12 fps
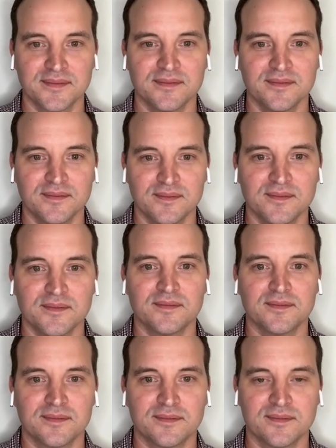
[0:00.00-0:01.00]

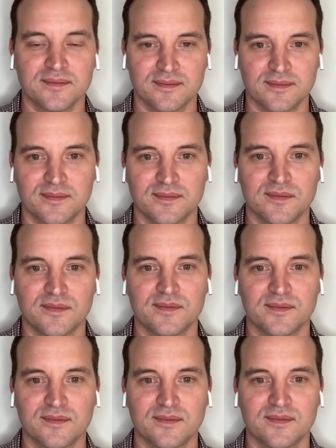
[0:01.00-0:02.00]

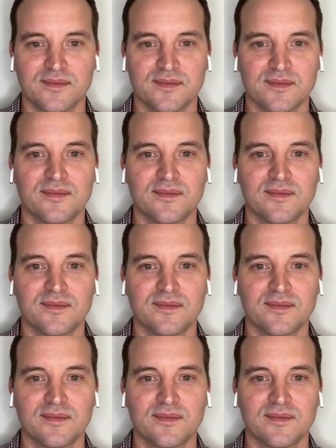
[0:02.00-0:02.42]
[no speech]